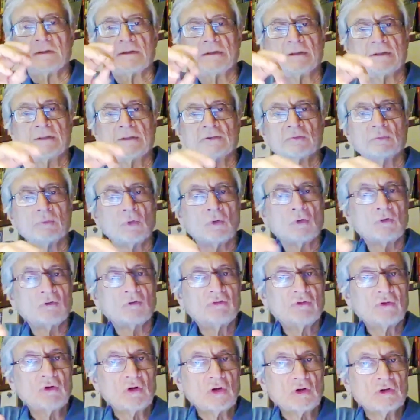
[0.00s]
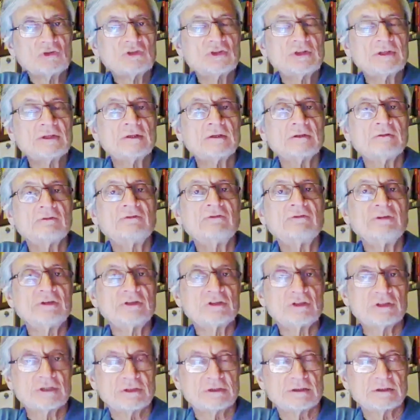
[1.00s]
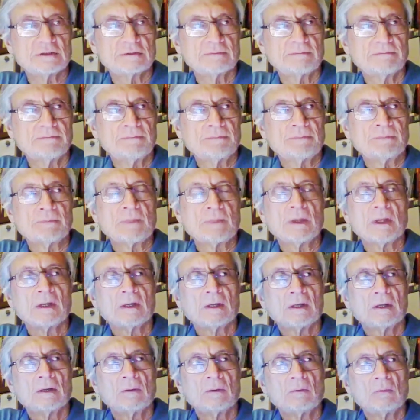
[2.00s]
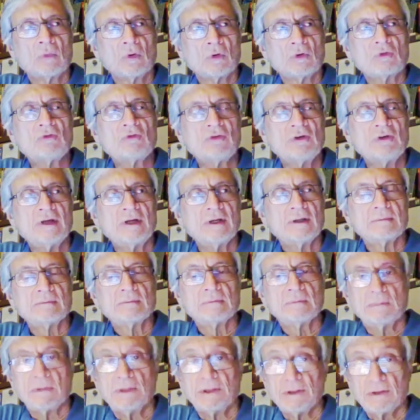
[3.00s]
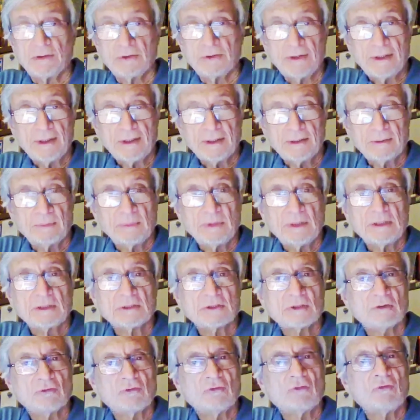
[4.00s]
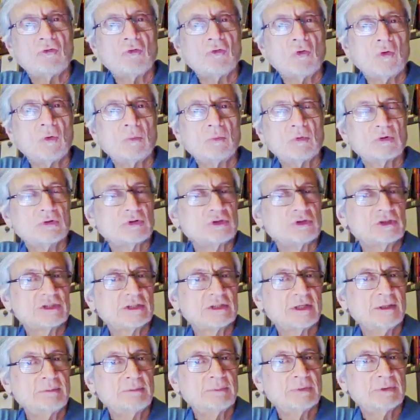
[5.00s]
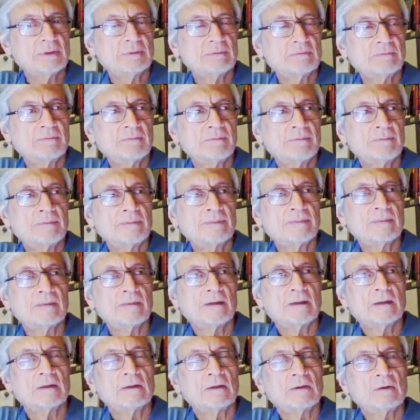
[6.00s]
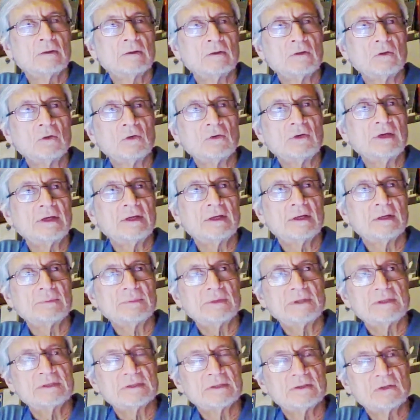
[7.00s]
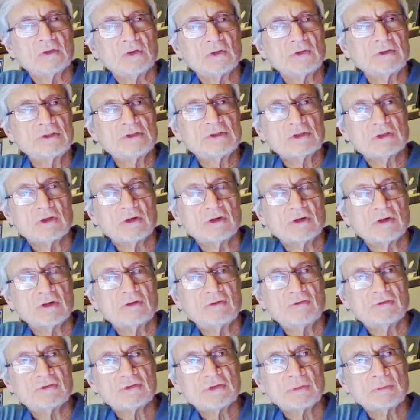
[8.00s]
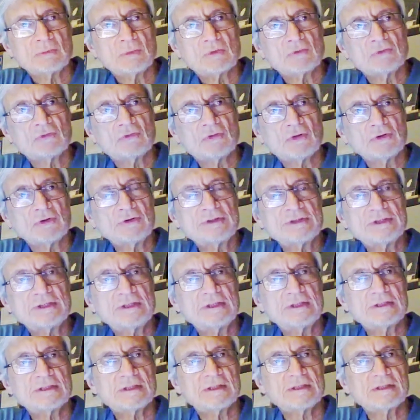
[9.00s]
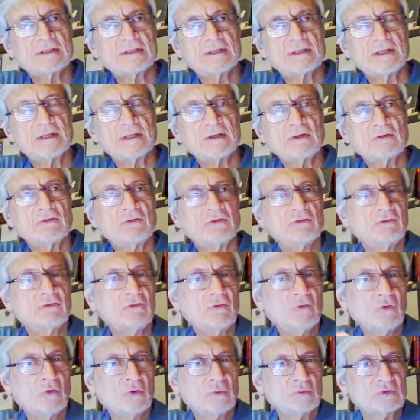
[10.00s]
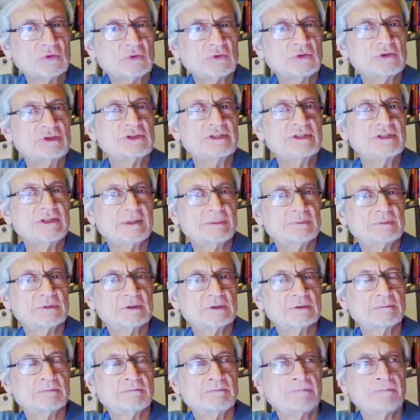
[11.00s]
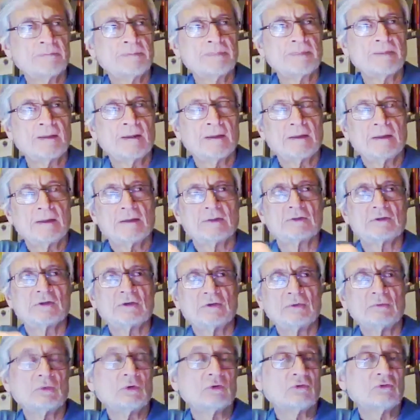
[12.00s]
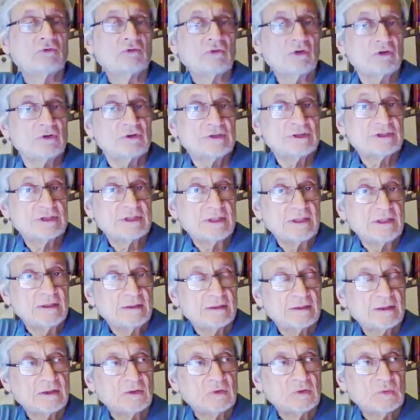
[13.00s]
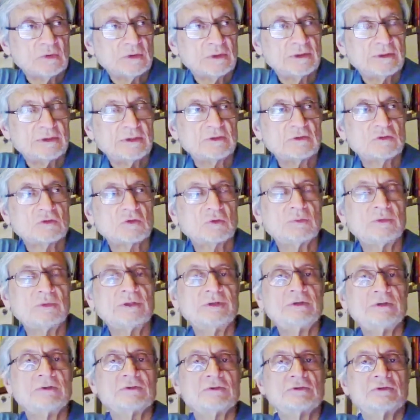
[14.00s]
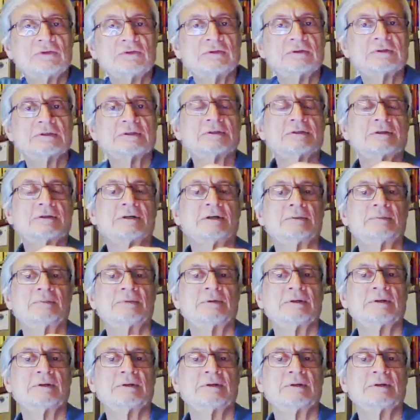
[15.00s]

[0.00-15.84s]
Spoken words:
Its morphological features. Morphe in Greek means the form or the shape. Logia means knowledge of. So morphology is the study of the forms or the shapes. So the morphology, that word is normally used to describe